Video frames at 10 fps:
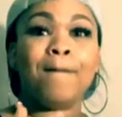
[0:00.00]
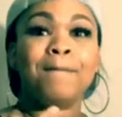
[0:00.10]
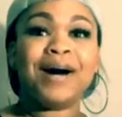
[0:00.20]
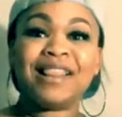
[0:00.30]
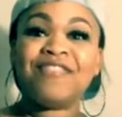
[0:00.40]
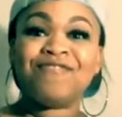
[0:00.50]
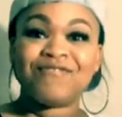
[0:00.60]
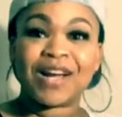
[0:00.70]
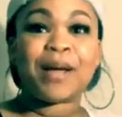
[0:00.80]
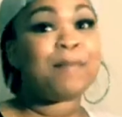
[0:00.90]

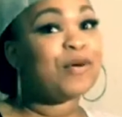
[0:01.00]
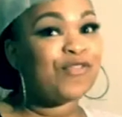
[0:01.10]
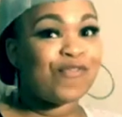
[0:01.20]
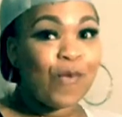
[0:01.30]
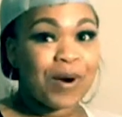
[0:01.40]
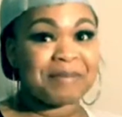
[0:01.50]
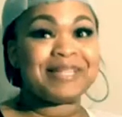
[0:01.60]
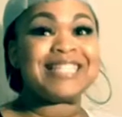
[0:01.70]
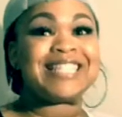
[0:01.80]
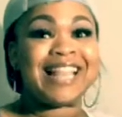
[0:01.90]
motherfucking
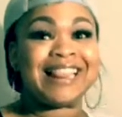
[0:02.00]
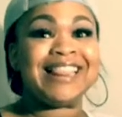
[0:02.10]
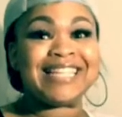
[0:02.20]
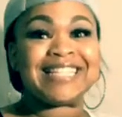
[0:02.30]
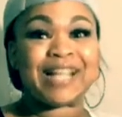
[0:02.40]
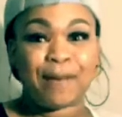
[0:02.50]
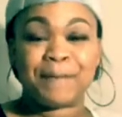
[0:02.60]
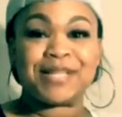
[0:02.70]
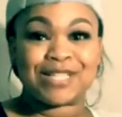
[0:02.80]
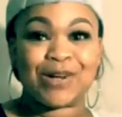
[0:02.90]
performance in this
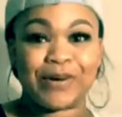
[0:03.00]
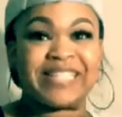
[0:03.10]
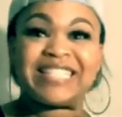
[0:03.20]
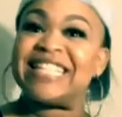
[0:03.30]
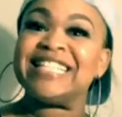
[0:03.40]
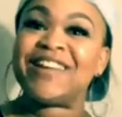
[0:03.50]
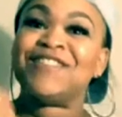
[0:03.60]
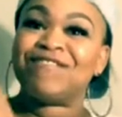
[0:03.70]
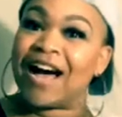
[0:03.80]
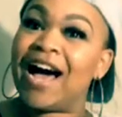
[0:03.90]
episode,
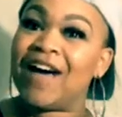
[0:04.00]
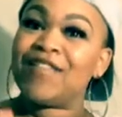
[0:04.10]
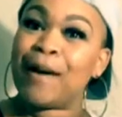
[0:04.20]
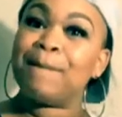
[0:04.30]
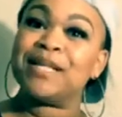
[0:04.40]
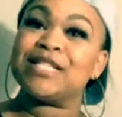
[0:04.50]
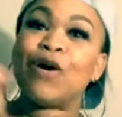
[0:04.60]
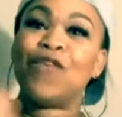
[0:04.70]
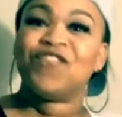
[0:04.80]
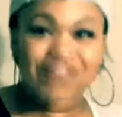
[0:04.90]
season 5,
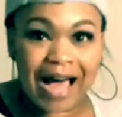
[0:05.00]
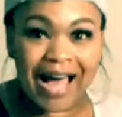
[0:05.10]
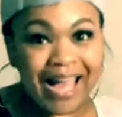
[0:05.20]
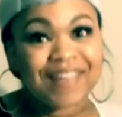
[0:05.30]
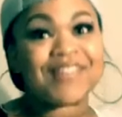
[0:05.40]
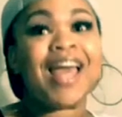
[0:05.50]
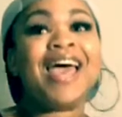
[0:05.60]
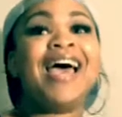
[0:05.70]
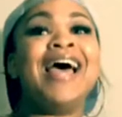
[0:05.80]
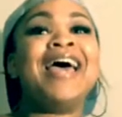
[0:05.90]
episode 5.
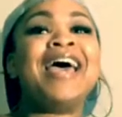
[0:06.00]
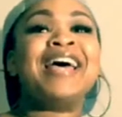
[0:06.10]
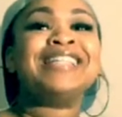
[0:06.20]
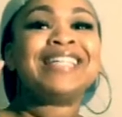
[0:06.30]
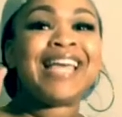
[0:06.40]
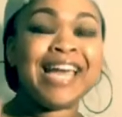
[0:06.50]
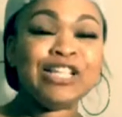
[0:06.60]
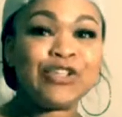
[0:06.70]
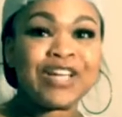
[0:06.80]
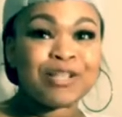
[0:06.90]

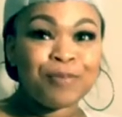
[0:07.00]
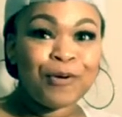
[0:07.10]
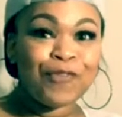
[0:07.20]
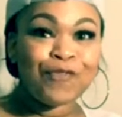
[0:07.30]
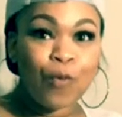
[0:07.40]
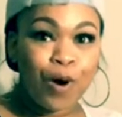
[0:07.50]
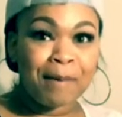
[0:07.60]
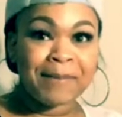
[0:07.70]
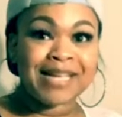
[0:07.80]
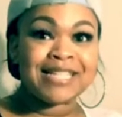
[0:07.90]
Kendrick's
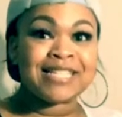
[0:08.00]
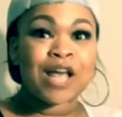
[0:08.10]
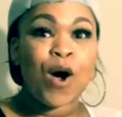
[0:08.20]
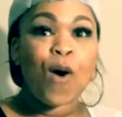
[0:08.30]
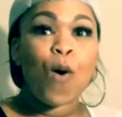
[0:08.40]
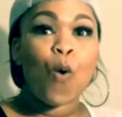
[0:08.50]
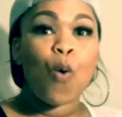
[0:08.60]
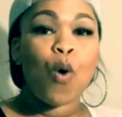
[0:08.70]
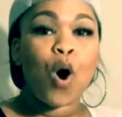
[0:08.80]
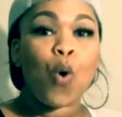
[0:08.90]
performance
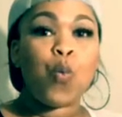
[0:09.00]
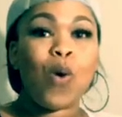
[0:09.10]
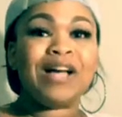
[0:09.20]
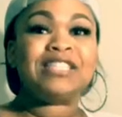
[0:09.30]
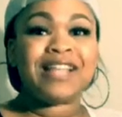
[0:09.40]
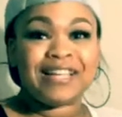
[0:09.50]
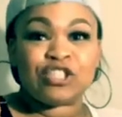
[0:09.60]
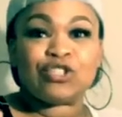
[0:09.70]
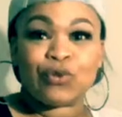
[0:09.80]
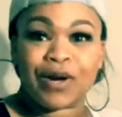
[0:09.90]
was
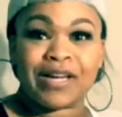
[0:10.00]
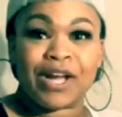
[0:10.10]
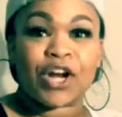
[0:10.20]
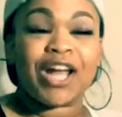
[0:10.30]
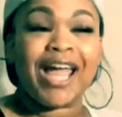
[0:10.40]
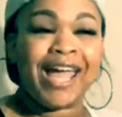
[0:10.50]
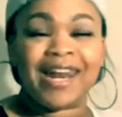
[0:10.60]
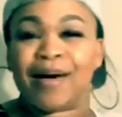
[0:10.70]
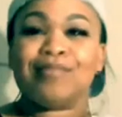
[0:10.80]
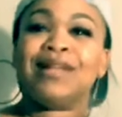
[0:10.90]
extraordinary, and
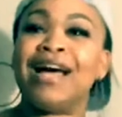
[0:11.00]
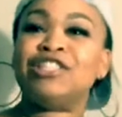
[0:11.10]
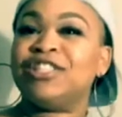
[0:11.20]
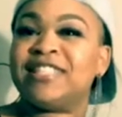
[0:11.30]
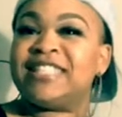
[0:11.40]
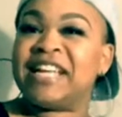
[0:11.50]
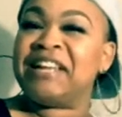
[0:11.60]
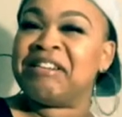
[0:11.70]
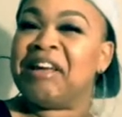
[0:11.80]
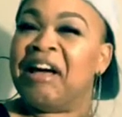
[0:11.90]
I'm not just
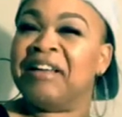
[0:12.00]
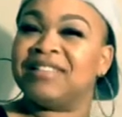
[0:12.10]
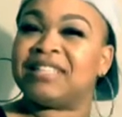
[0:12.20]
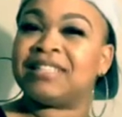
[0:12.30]
saying that